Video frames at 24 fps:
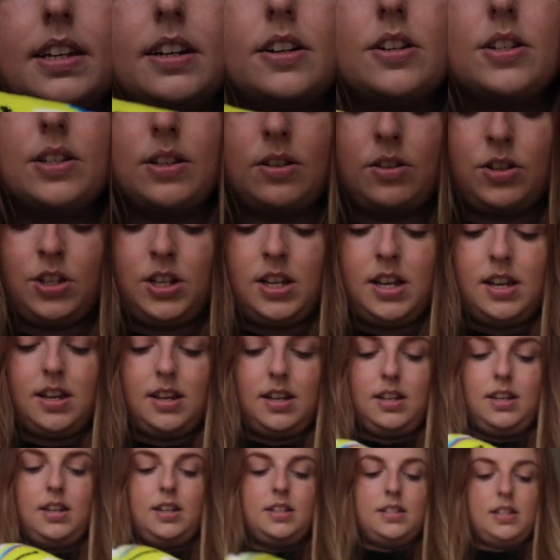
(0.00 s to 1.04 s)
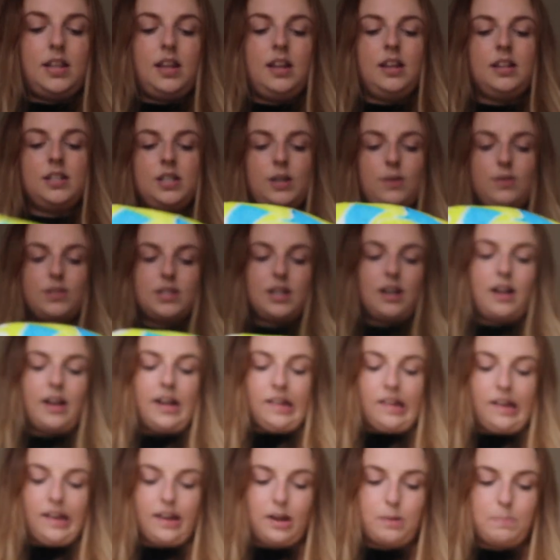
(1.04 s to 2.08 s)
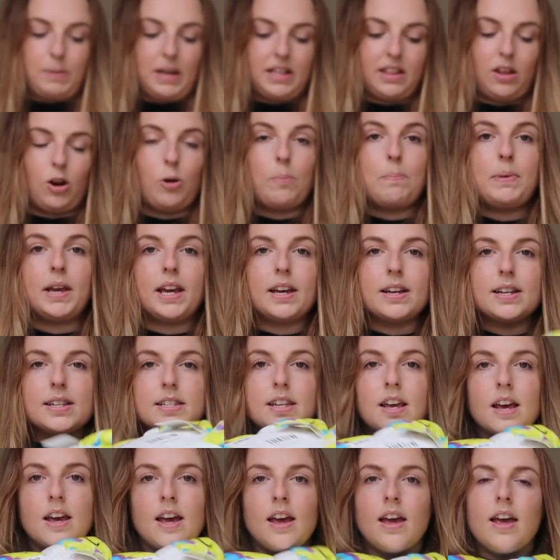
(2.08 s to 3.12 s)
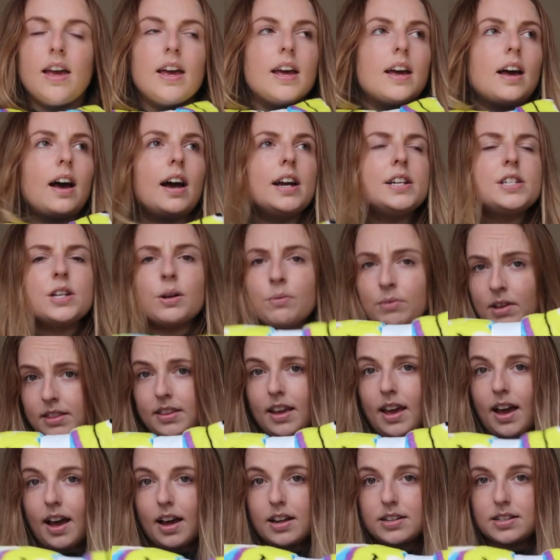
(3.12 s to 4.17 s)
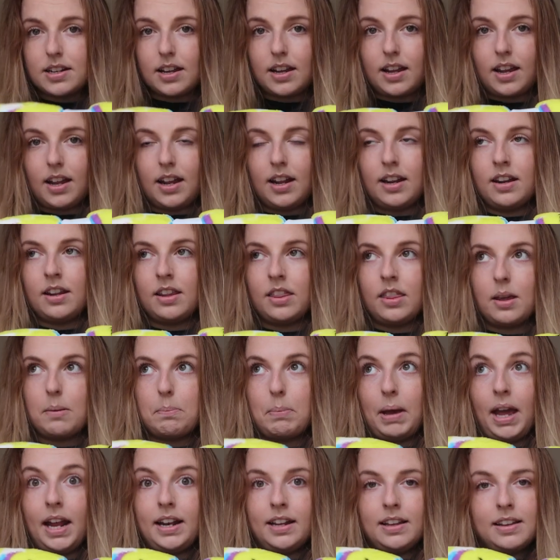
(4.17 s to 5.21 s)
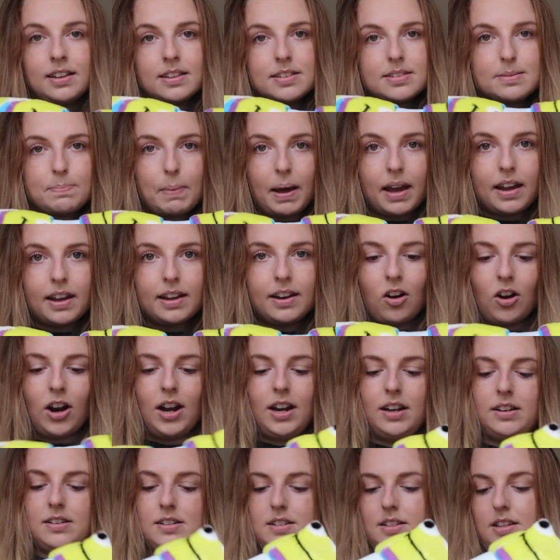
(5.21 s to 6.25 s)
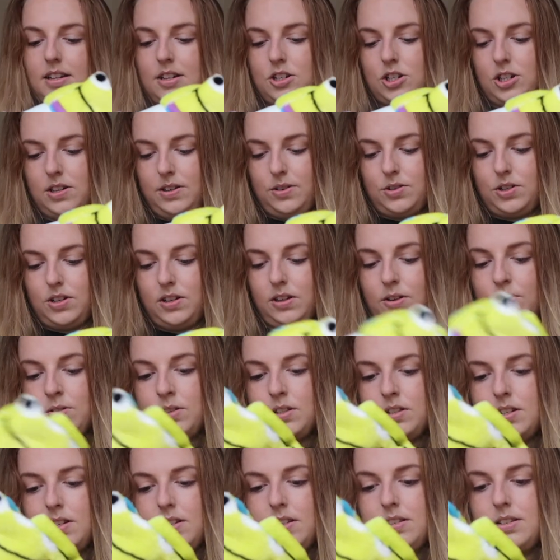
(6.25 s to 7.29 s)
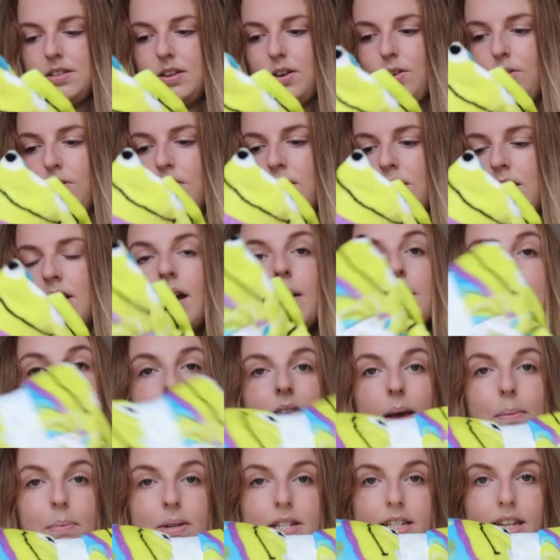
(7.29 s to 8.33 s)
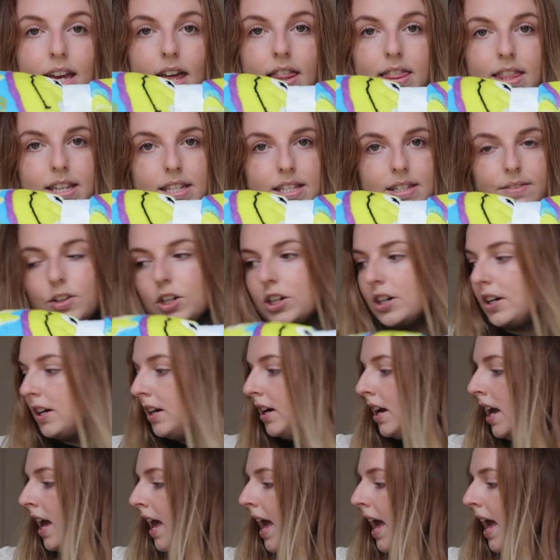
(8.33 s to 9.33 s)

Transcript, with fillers: there. So she is, she was delighted that I could pick that up because I don't think they had it in the Penneys back in Ireland that she usually goes to, so I was able to get this for her.